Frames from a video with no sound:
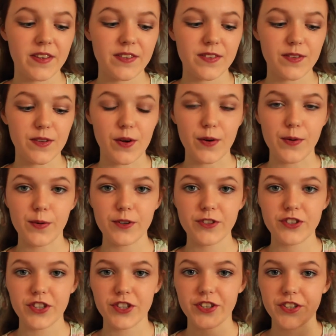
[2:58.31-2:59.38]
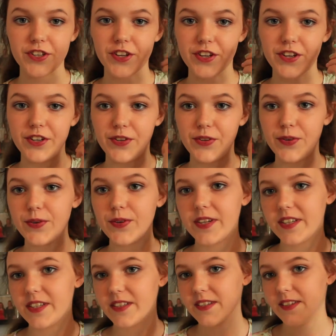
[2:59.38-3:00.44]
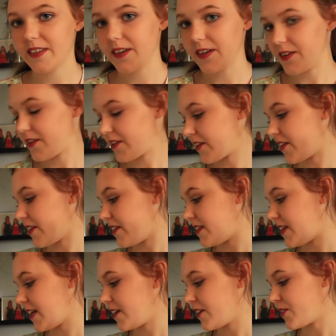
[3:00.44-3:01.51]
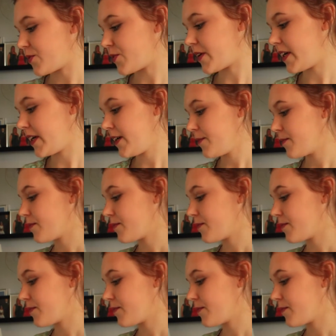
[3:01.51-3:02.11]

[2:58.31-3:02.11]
so what you're gonna do is you're gonna take your ring